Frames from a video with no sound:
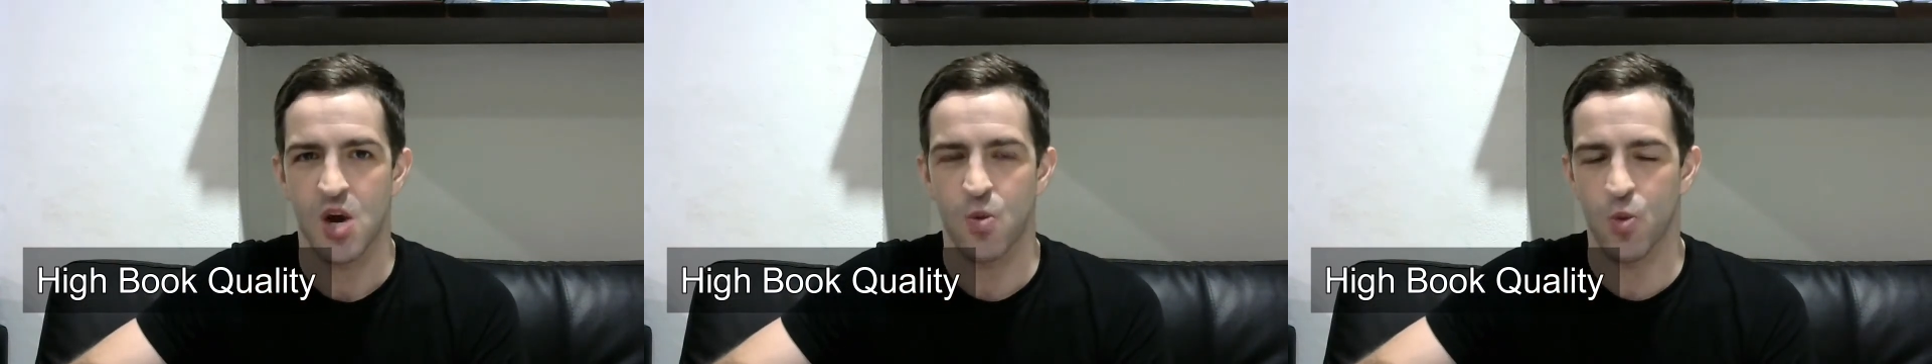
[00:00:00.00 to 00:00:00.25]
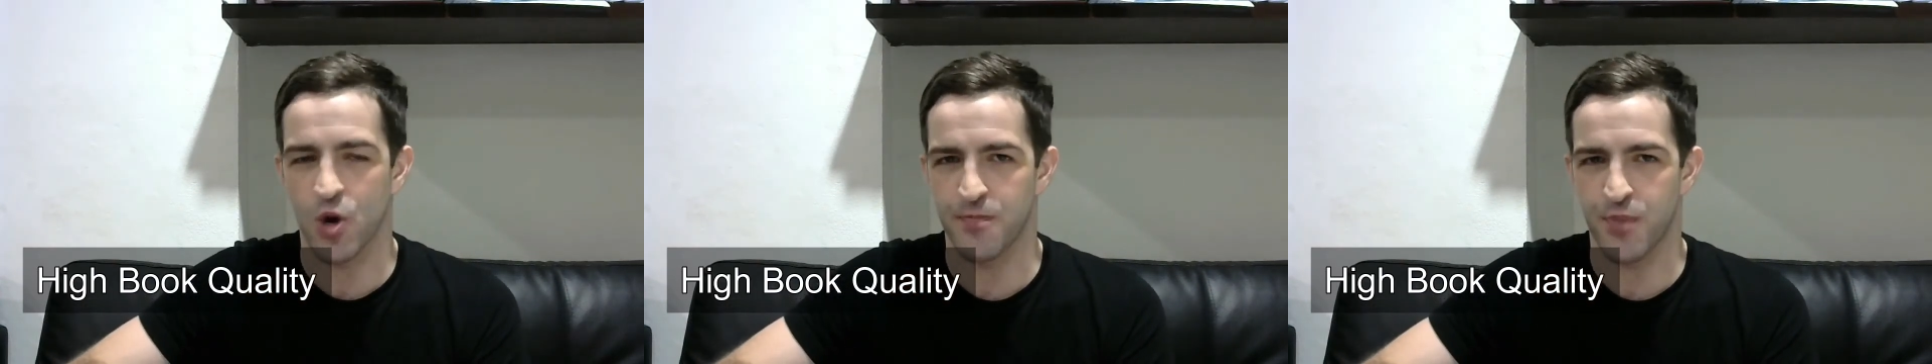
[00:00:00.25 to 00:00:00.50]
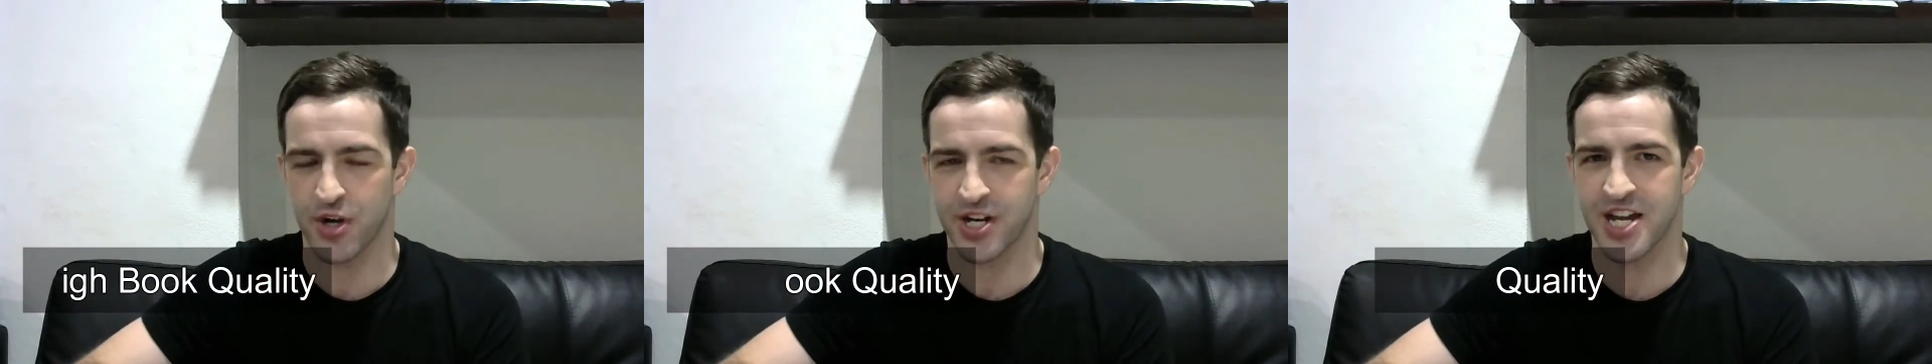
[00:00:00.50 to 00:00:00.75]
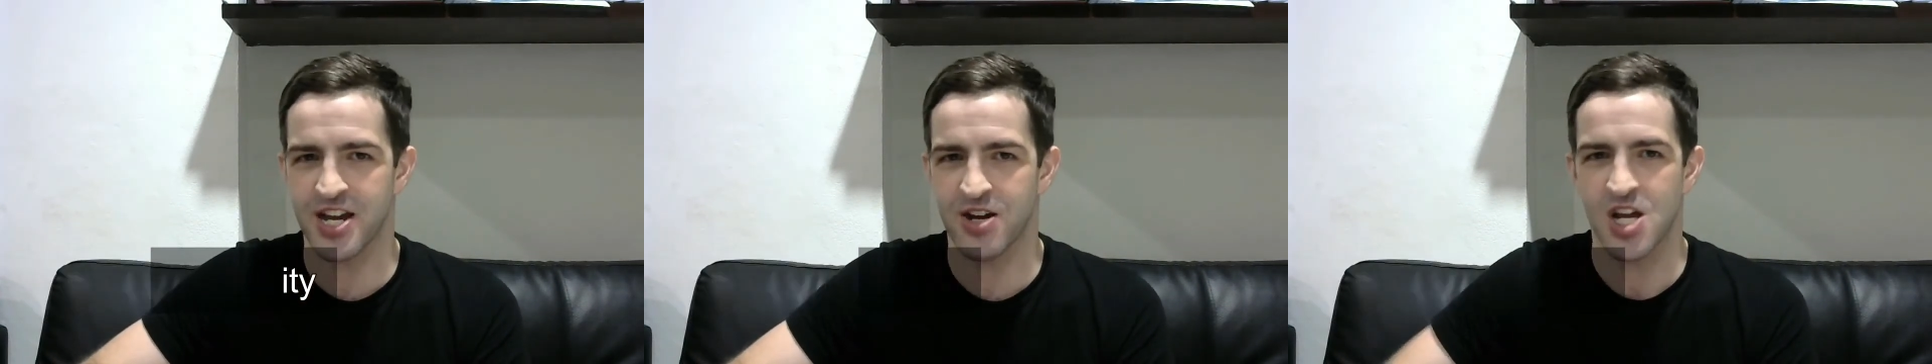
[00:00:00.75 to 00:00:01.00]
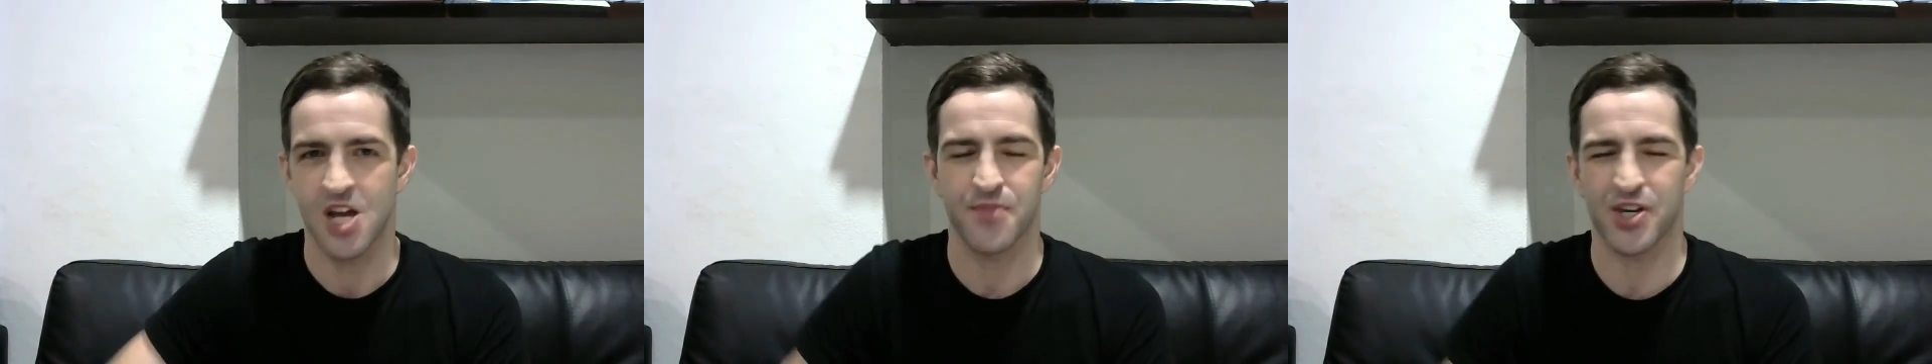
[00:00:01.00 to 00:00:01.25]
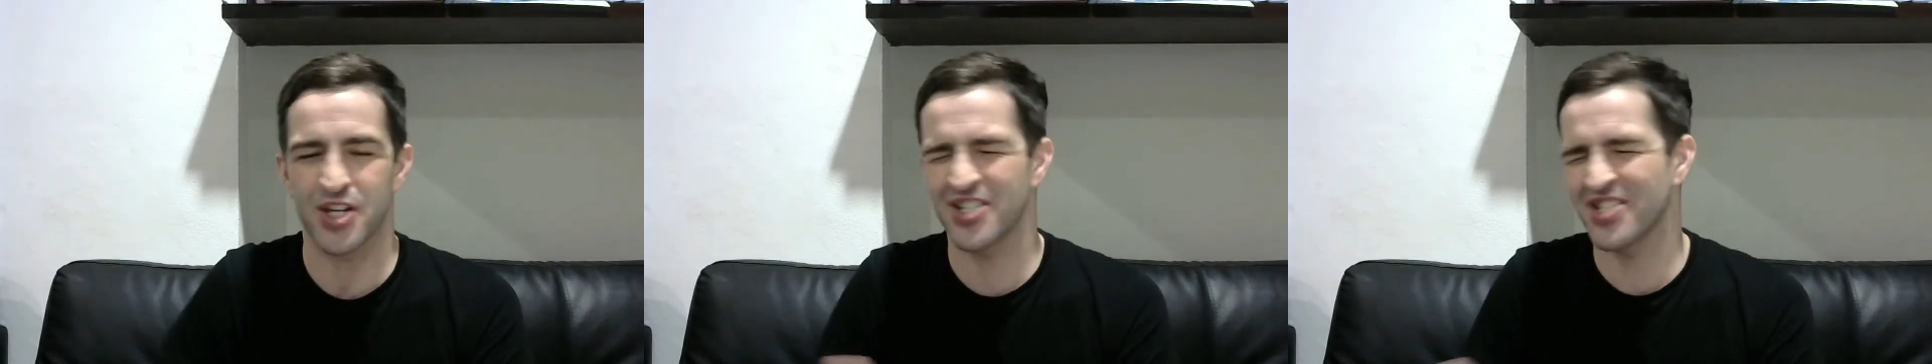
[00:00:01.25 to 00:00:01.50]
word book now
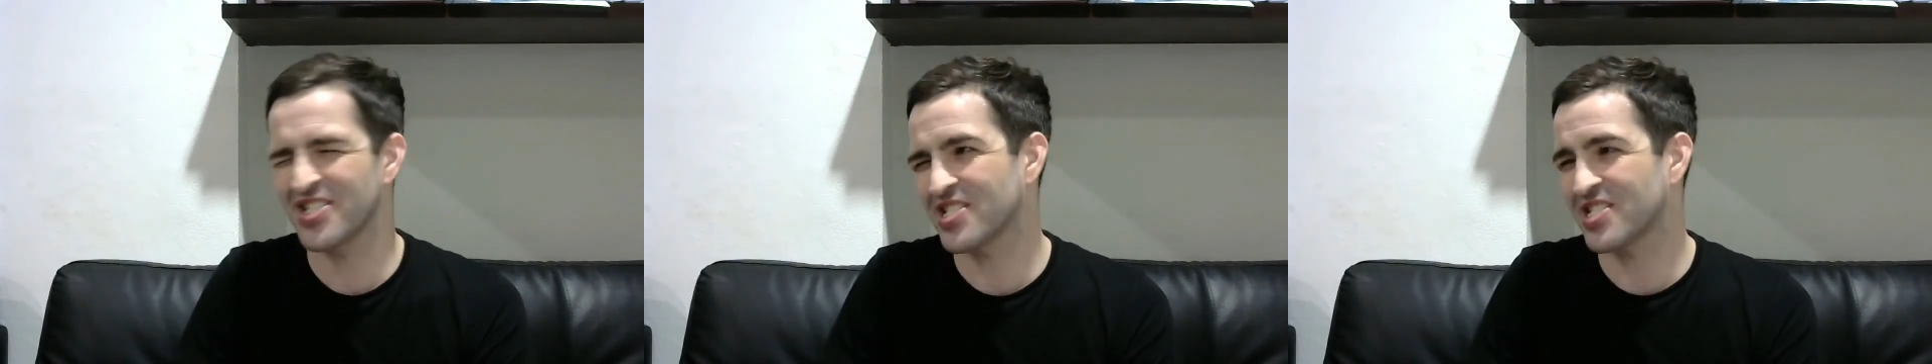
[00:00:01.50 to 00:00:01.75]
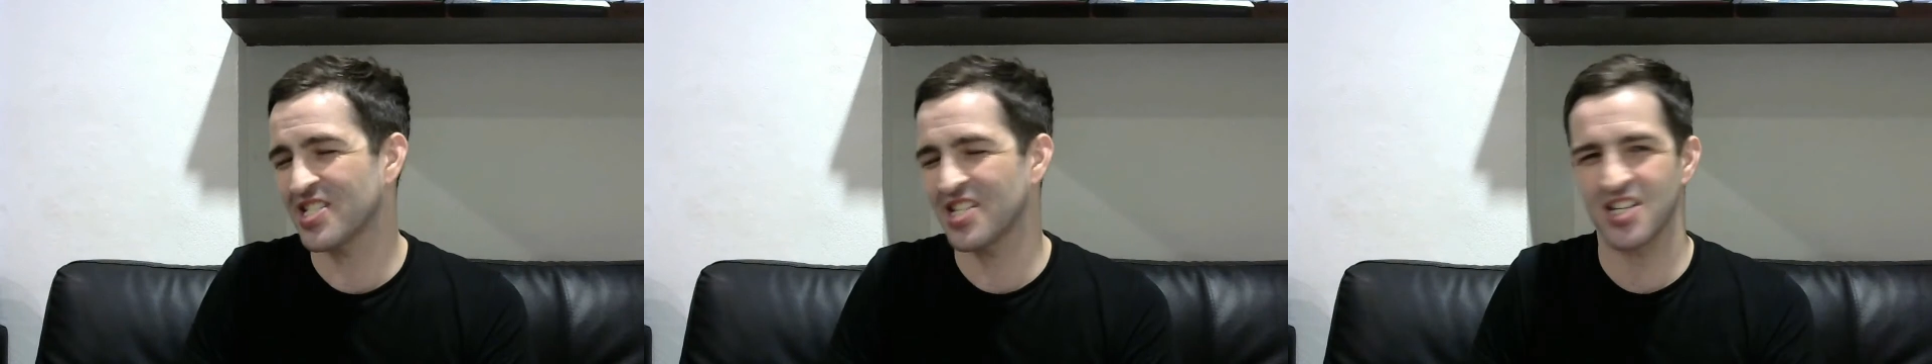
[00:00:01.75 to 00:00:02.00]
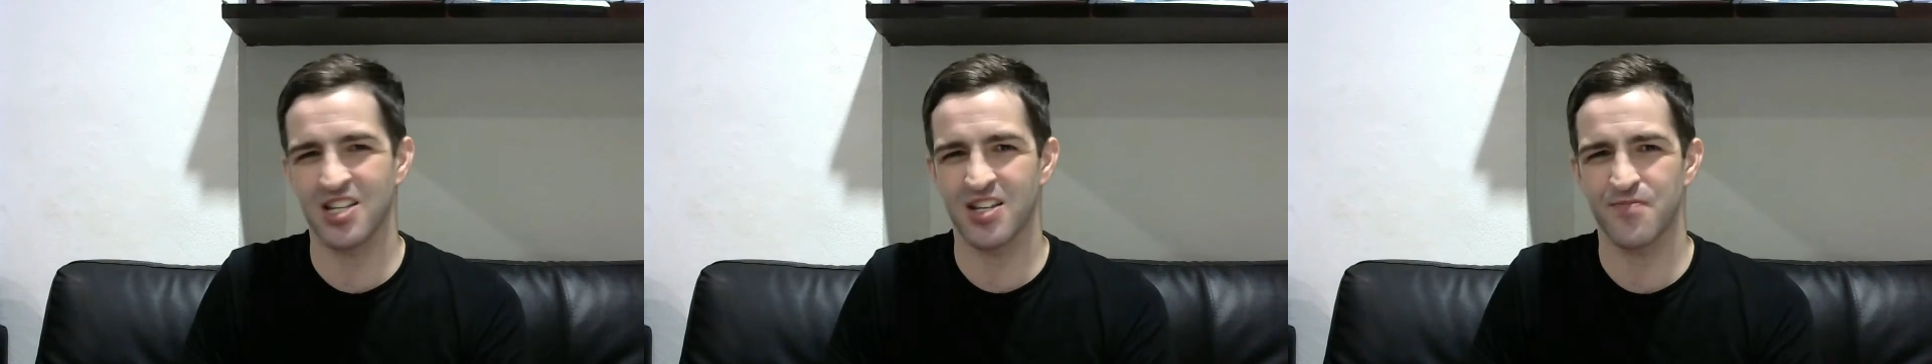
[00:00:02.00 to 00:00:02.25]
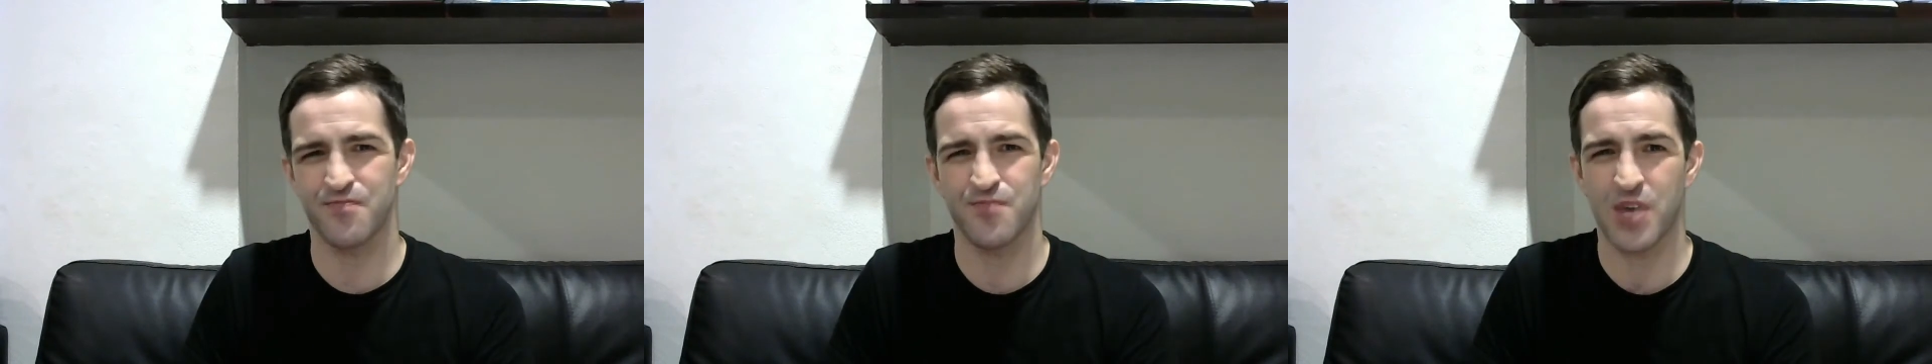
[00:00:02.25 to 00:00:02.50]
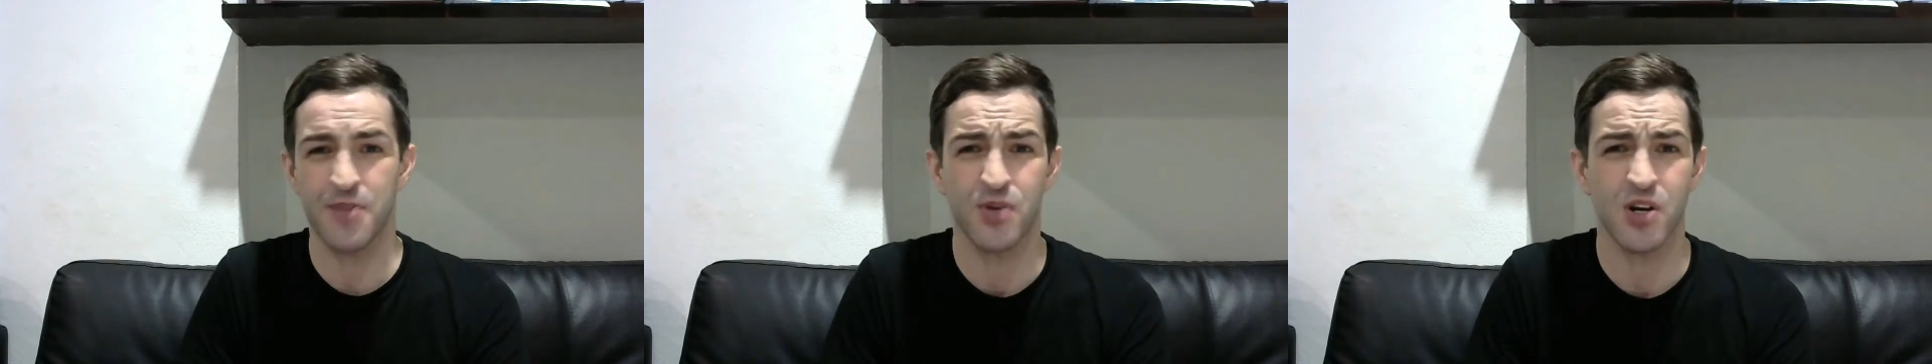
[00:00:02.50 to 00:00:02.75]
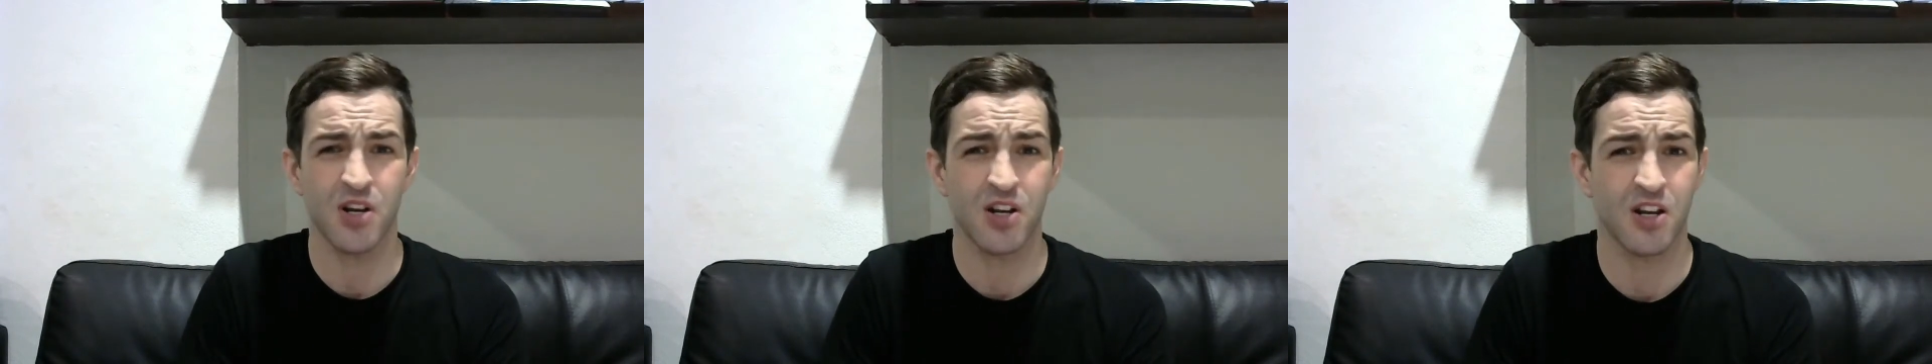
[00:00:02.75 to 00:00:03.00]
because
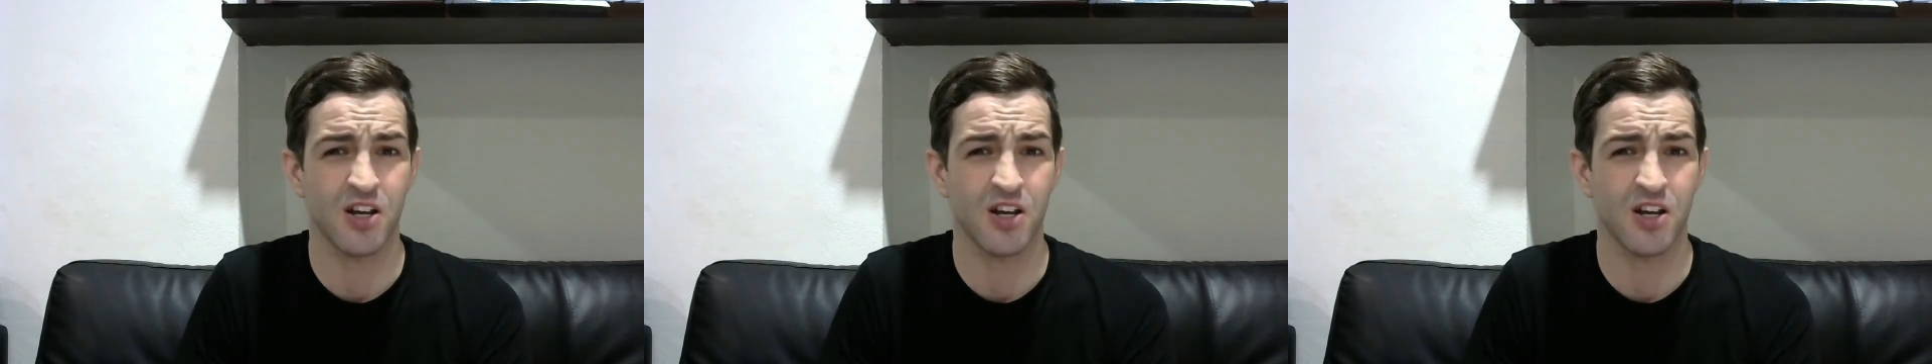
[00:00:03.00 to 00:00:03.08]
people